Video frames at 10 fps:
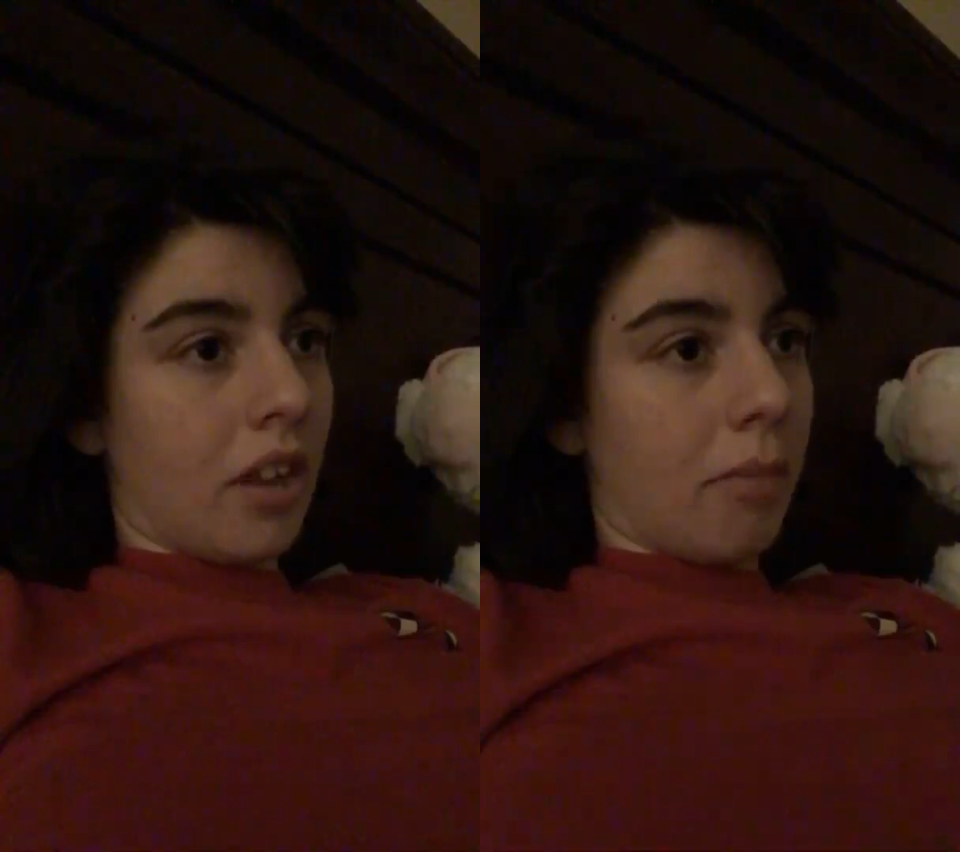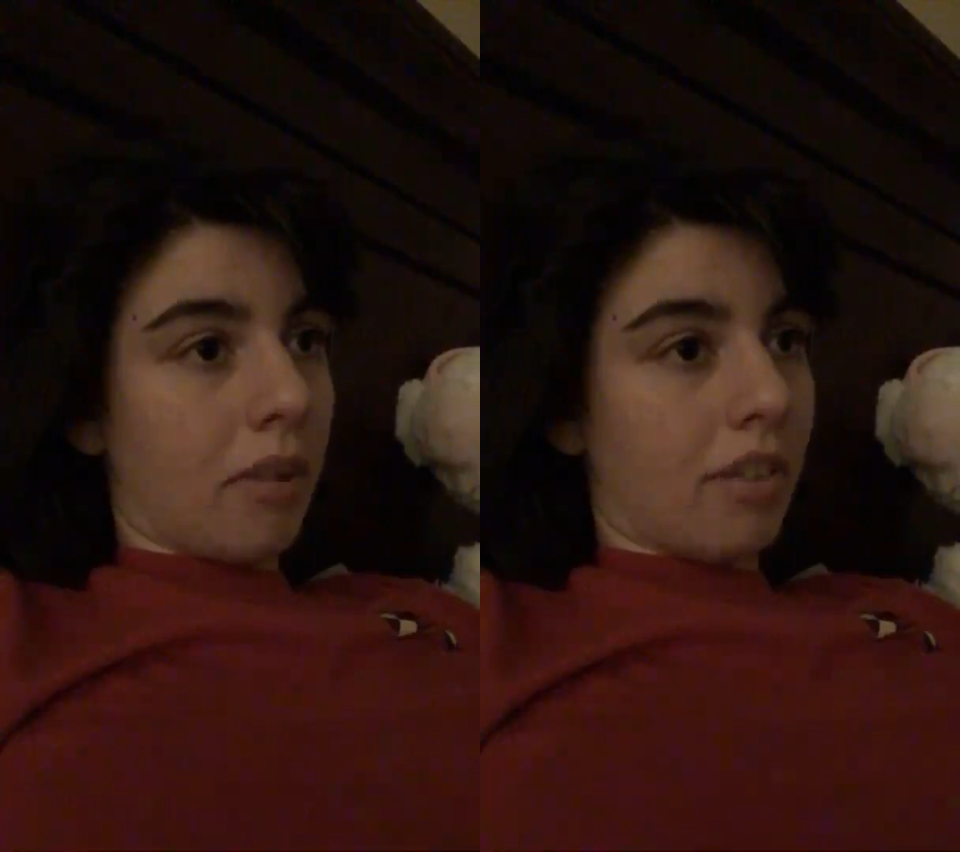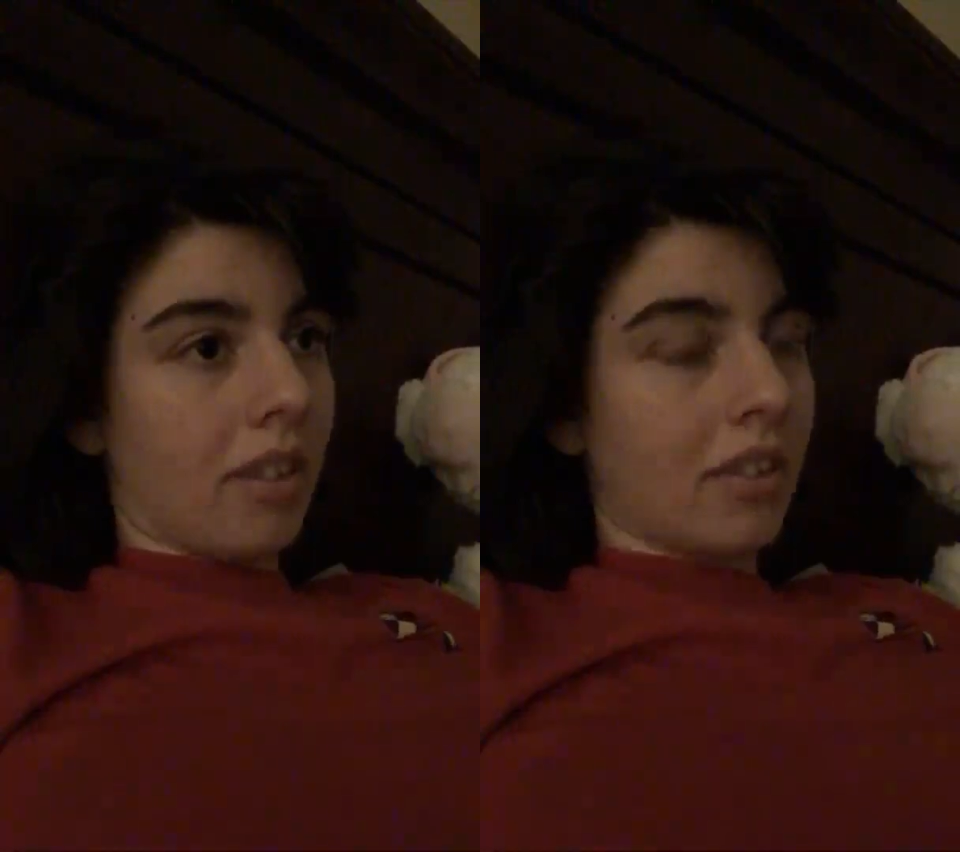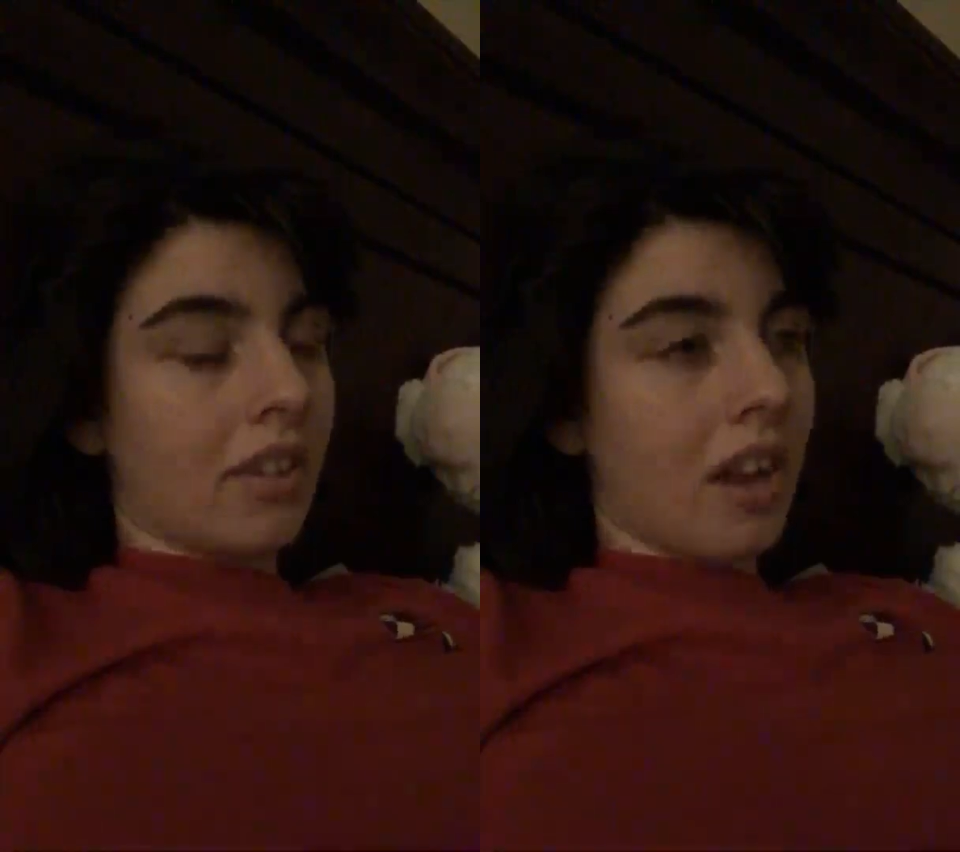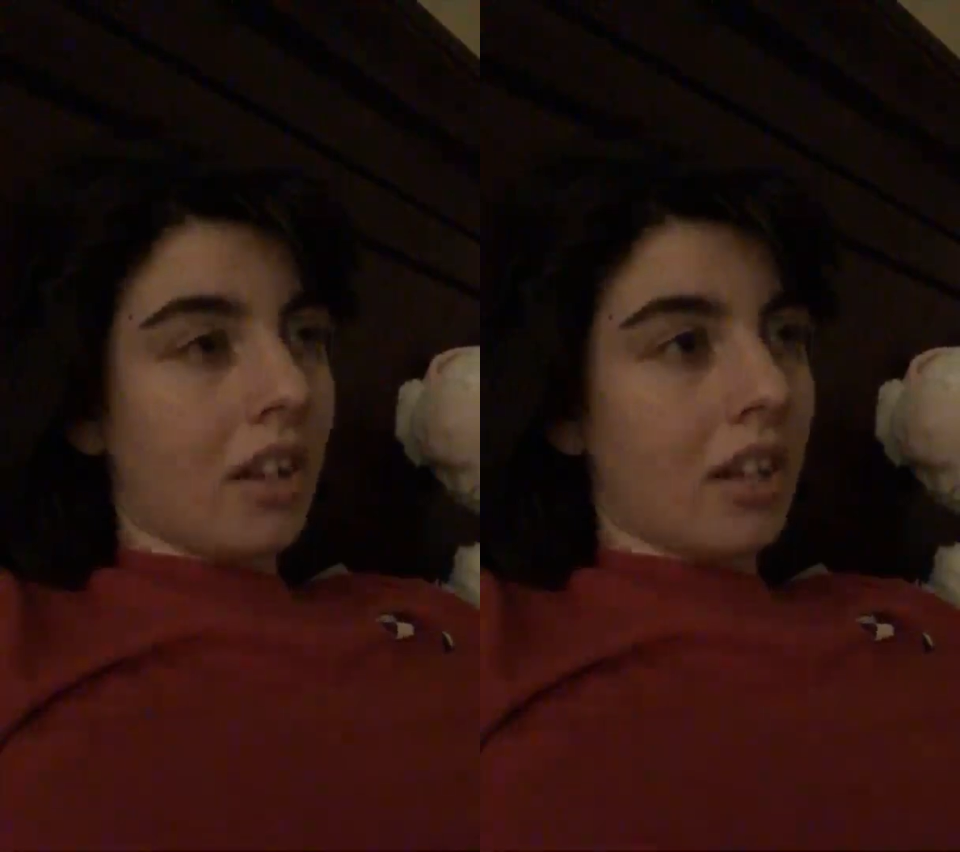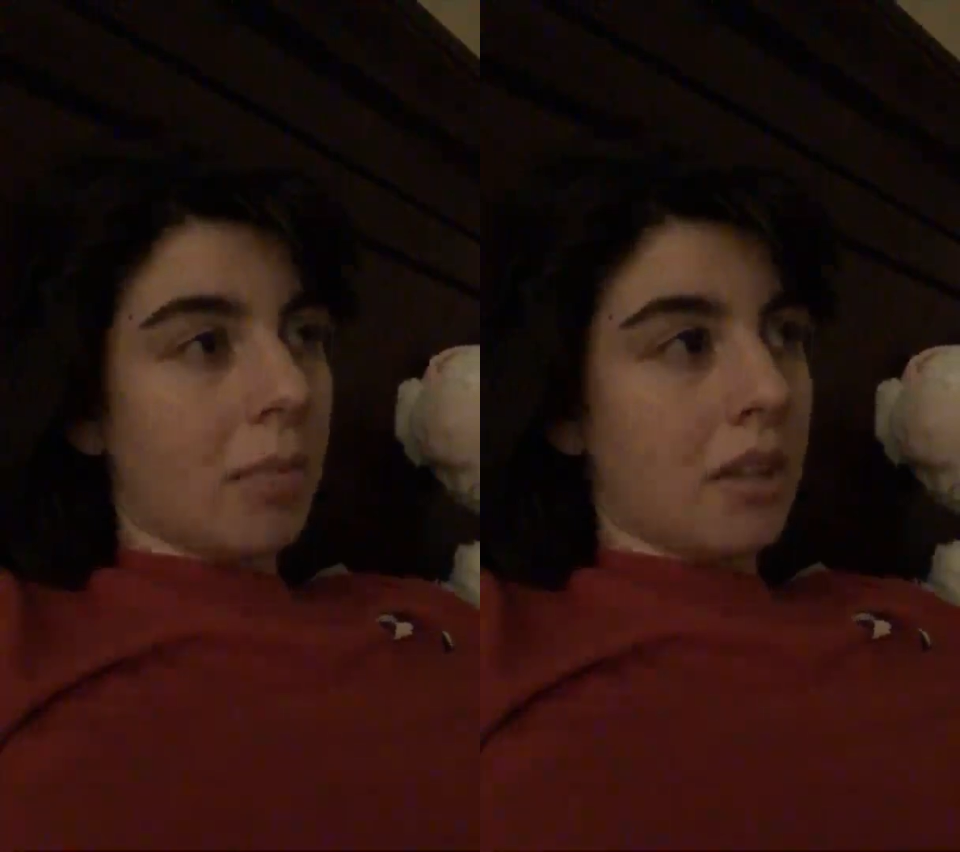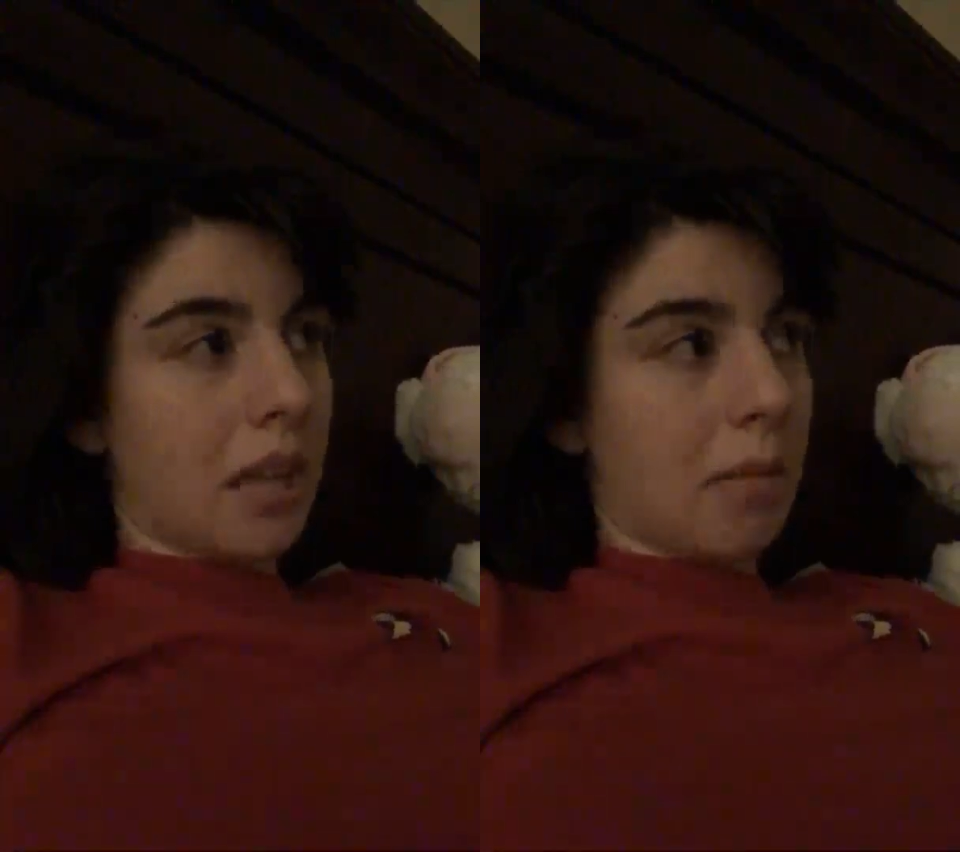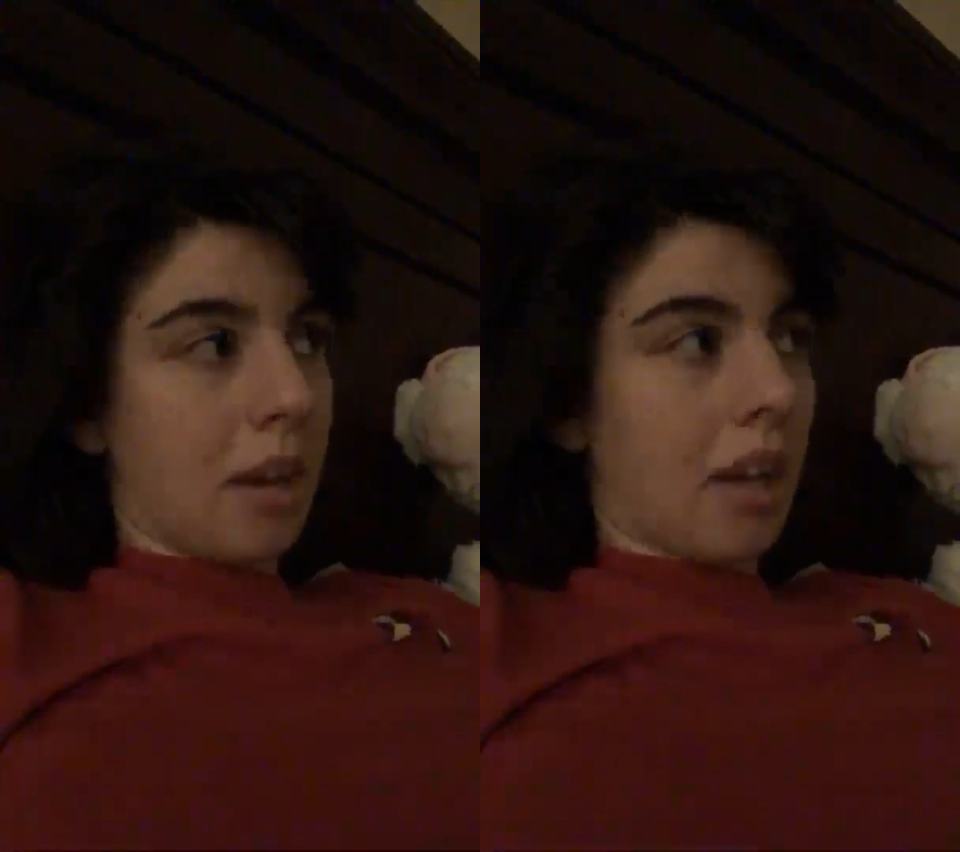But it's not gonna be that
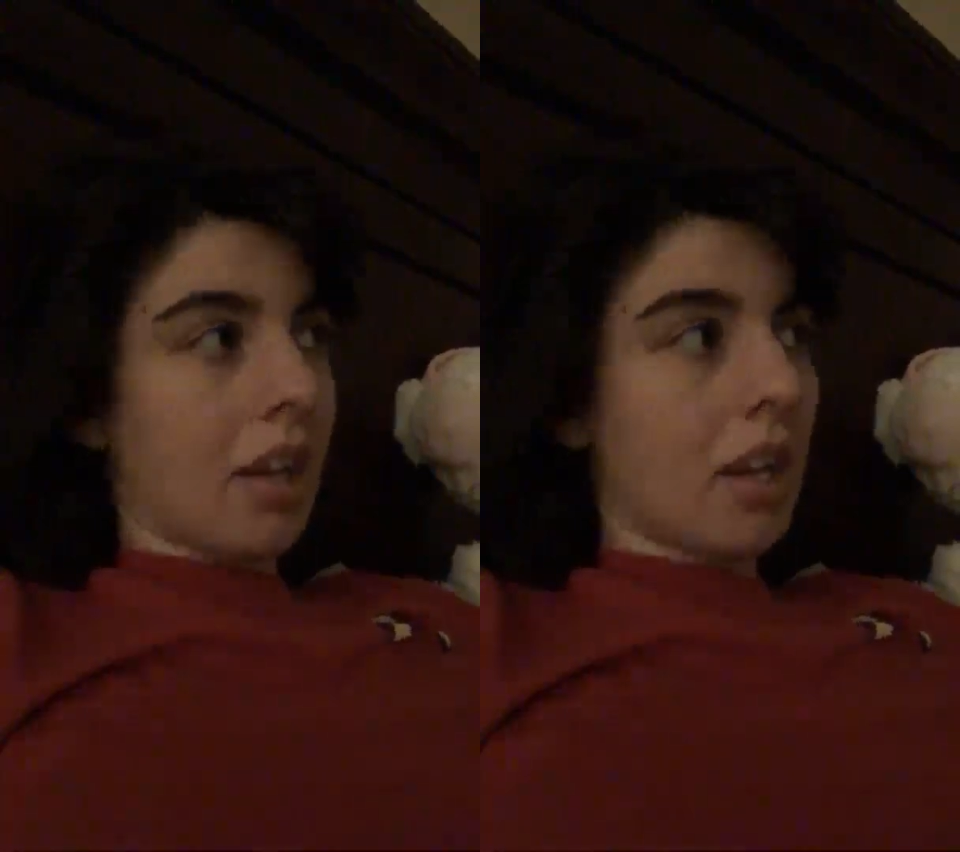many,